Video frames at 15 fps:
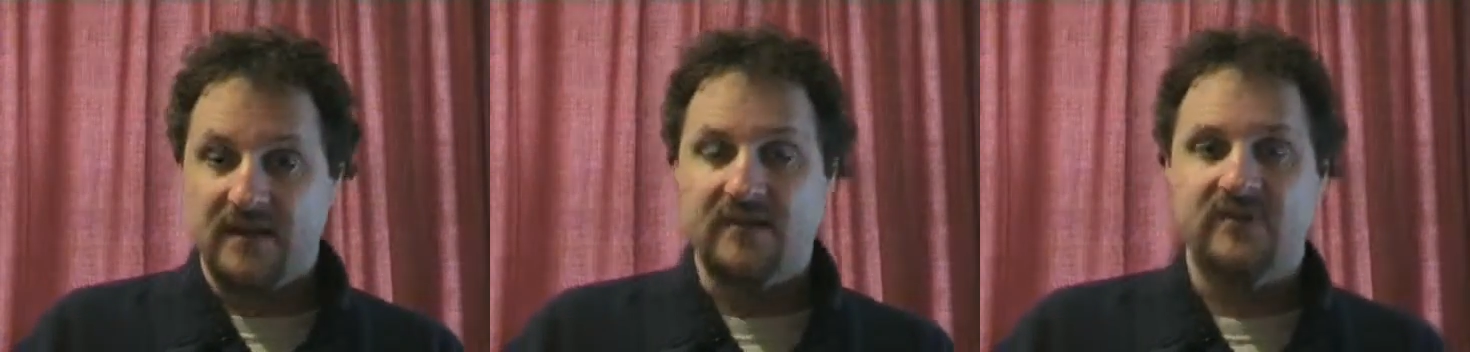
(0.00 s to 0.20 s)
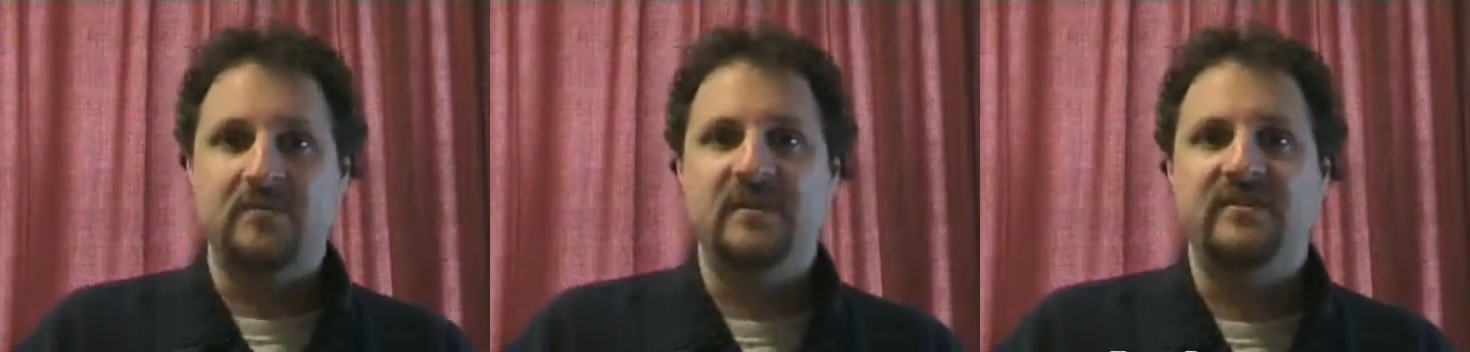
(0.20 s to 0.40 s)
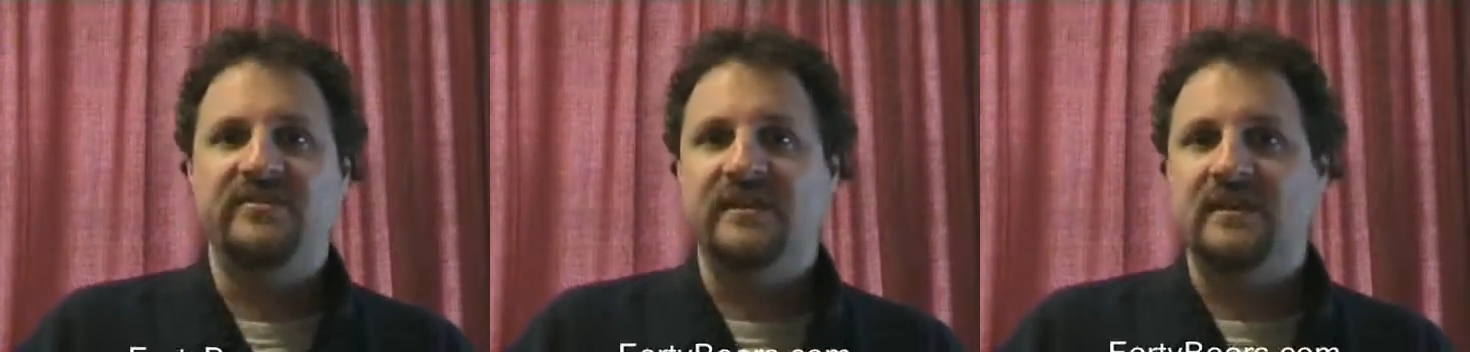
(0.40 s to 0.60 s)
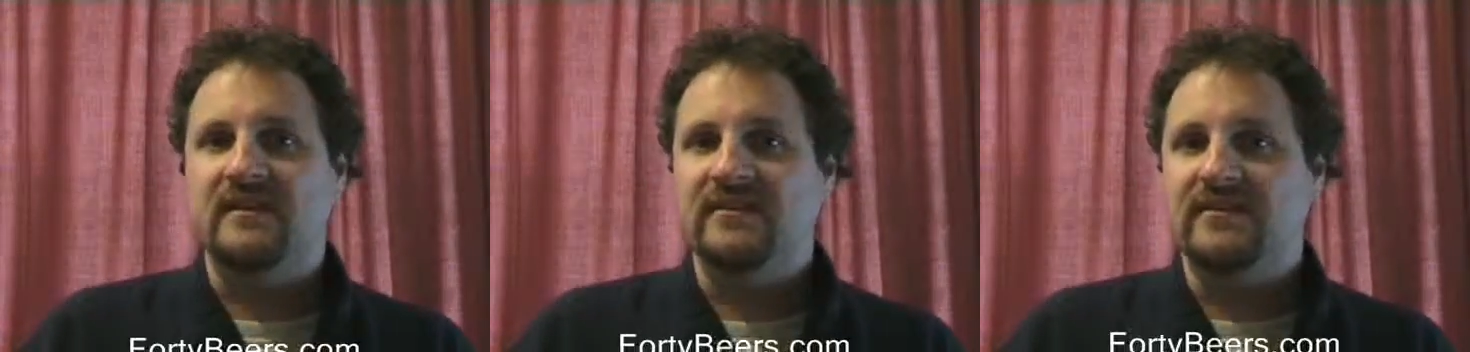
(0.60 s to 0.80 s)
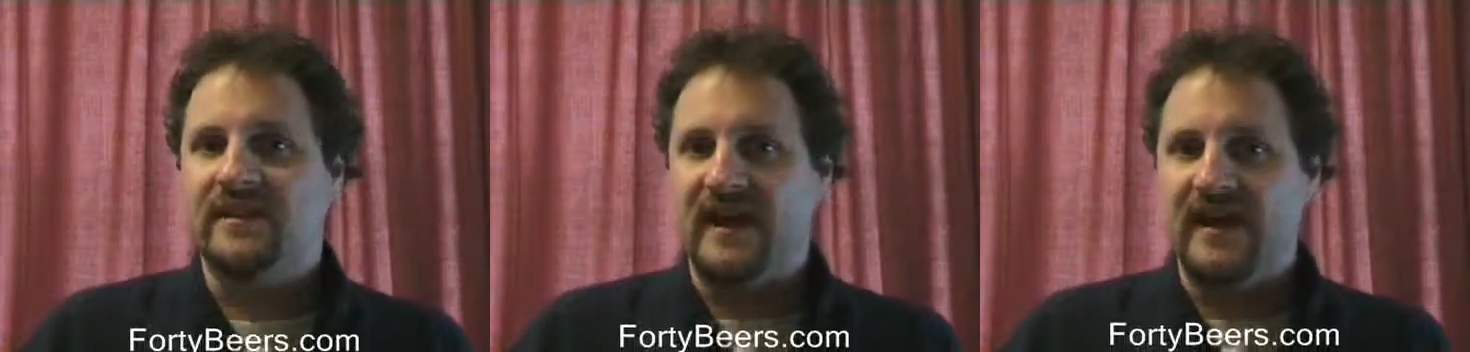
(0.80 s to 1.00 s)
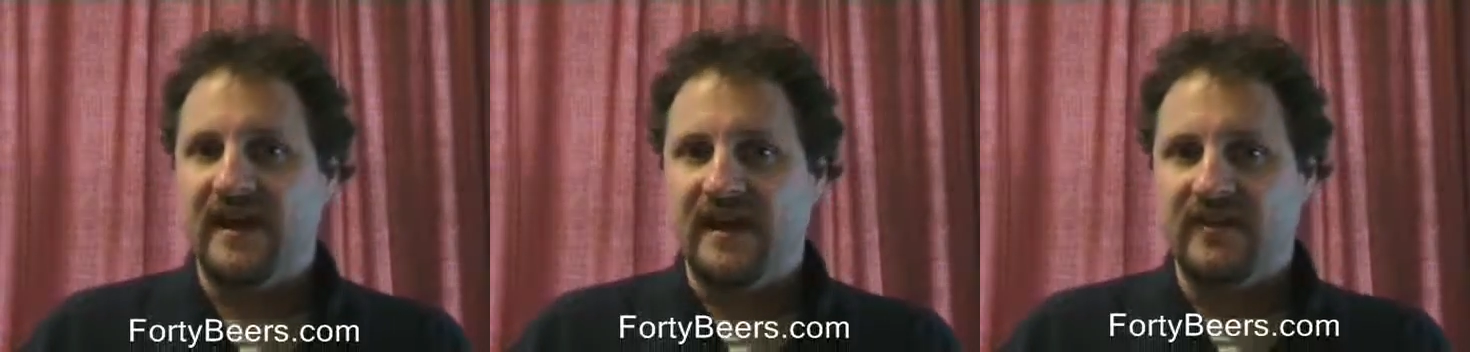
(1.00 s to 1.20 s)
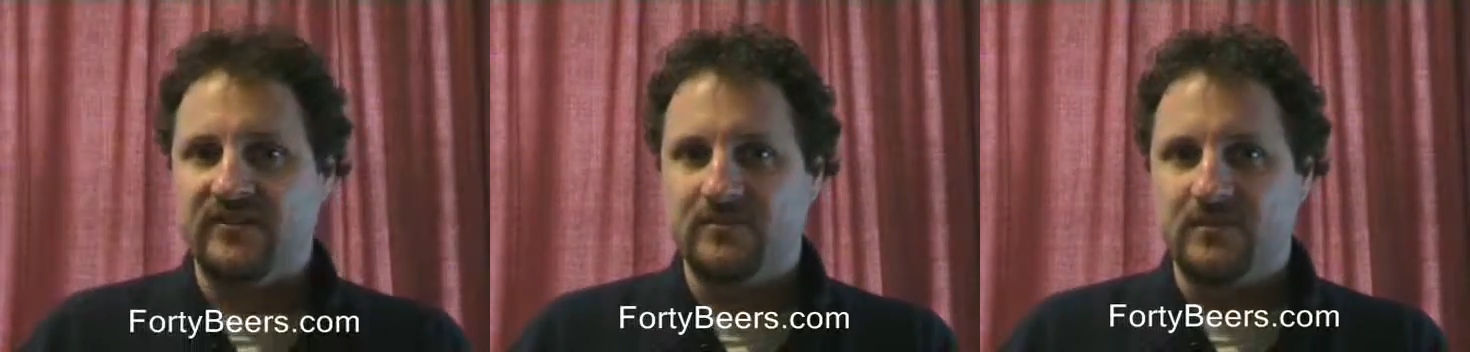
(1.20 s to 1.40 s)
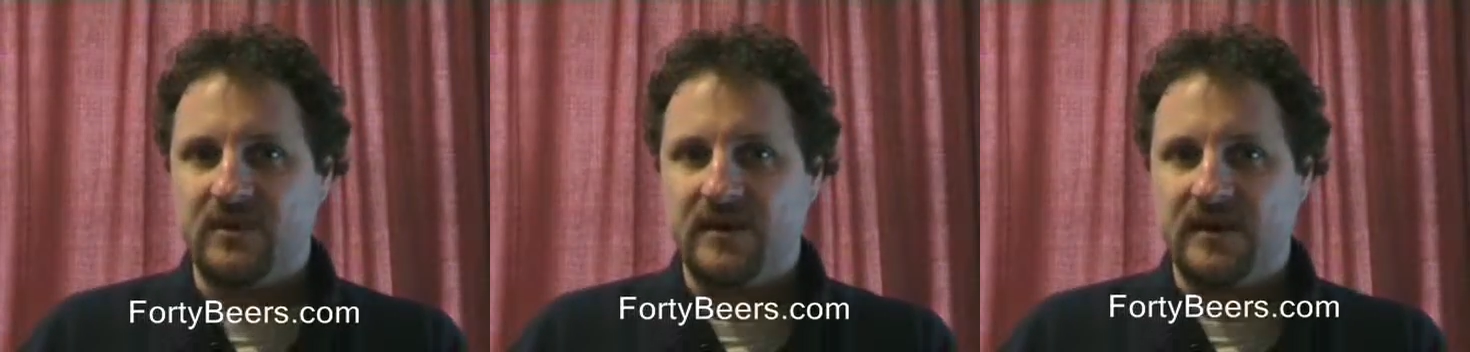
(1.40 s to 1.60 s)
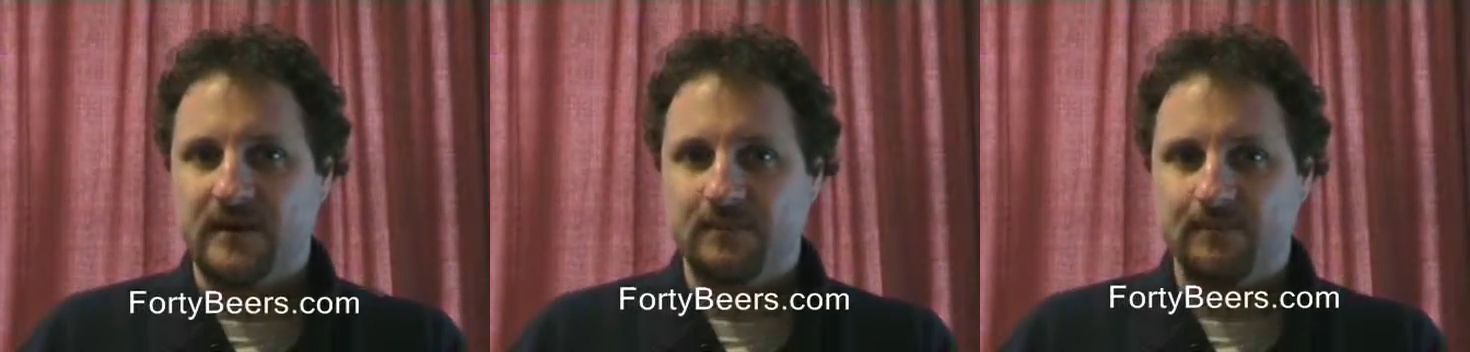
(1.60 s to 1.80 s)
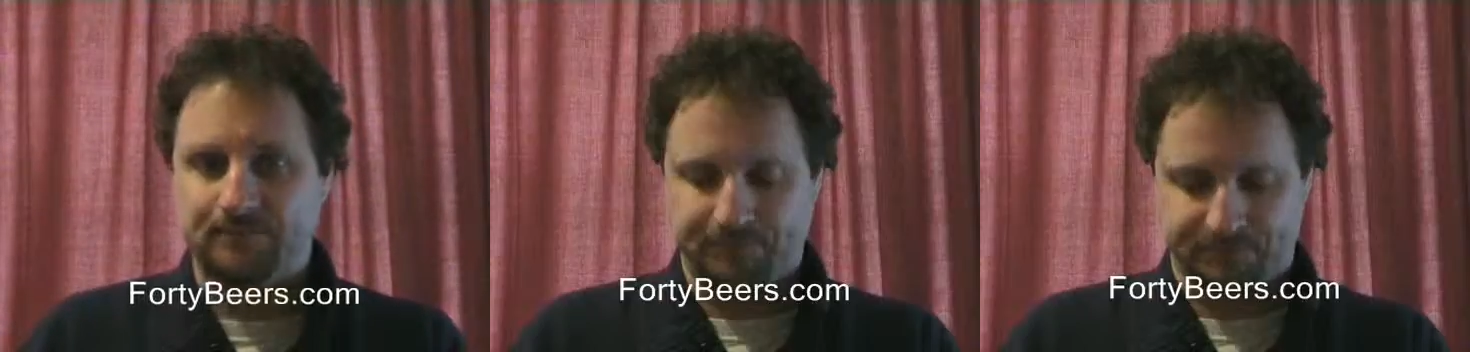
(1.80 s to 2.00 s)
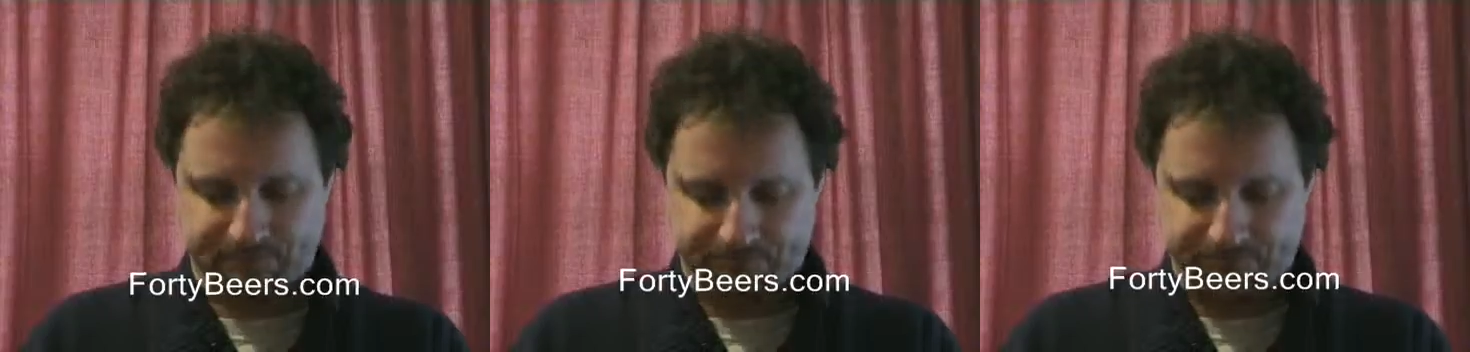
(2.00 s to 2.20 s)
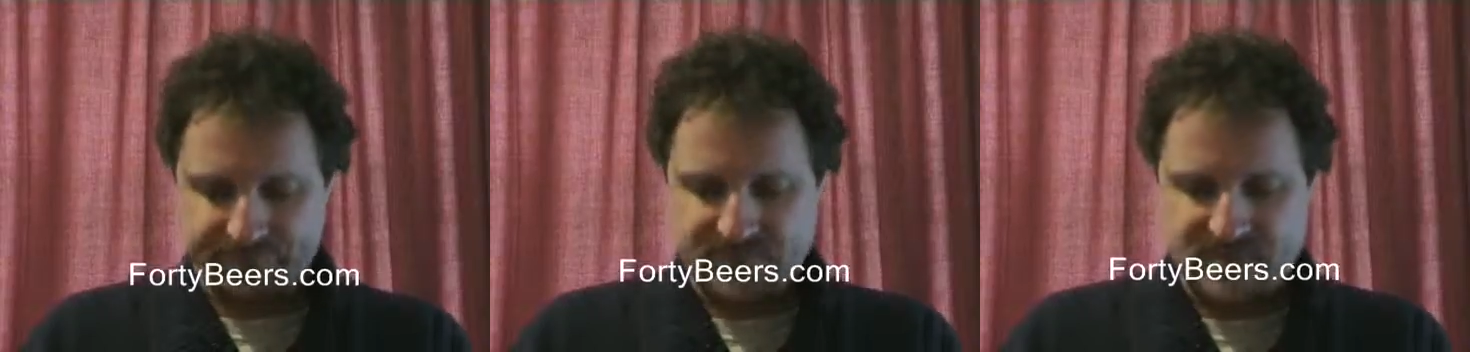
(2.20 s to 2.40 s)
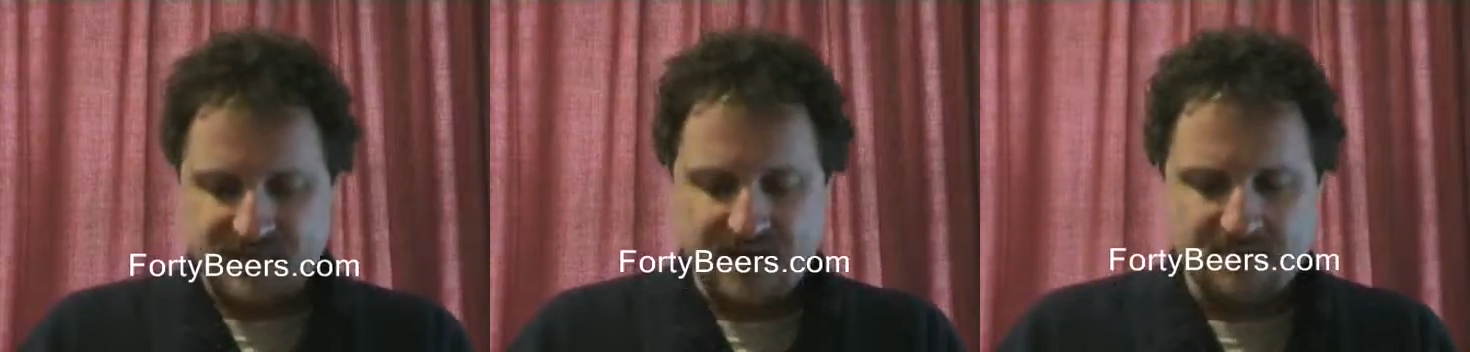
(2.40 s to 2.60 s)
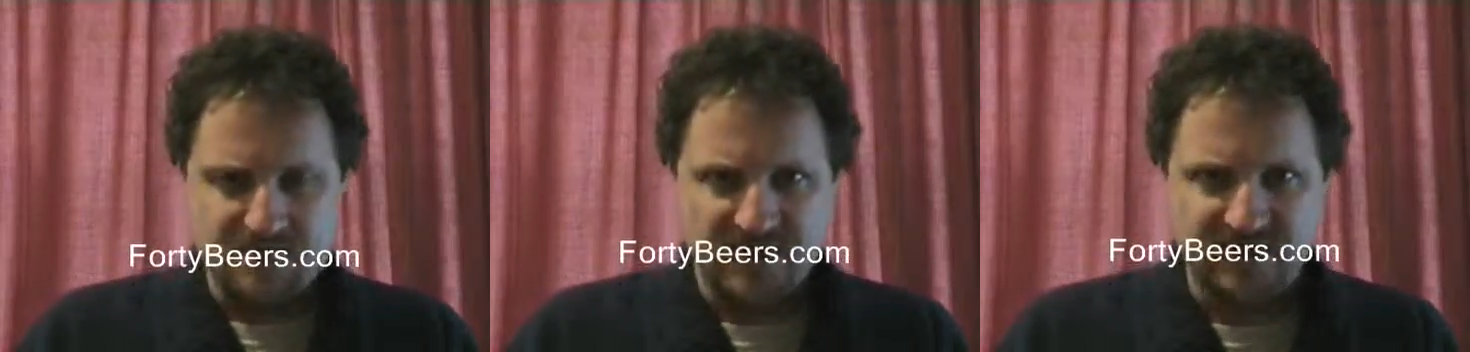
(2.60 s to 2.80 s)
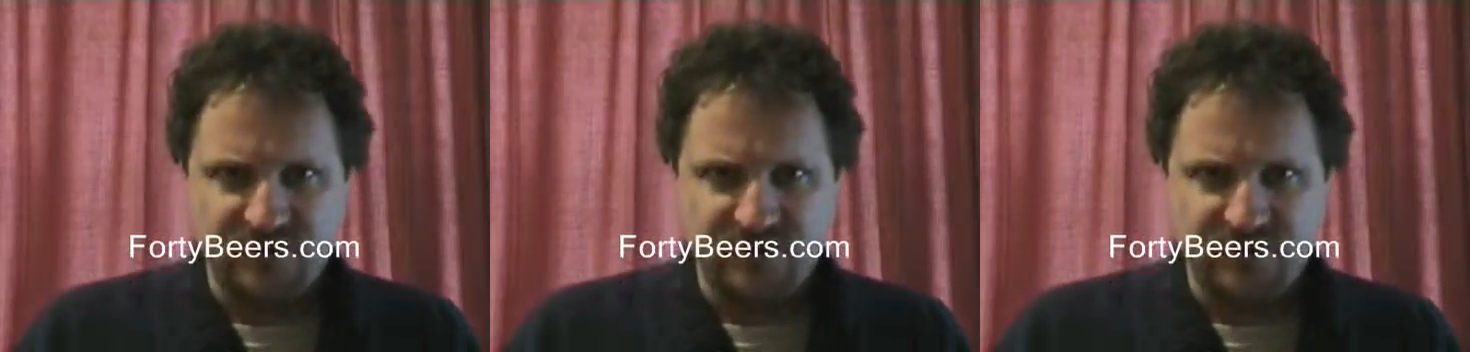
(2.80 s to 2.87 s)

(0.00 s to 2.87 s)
There's a bit of sickness at our house. My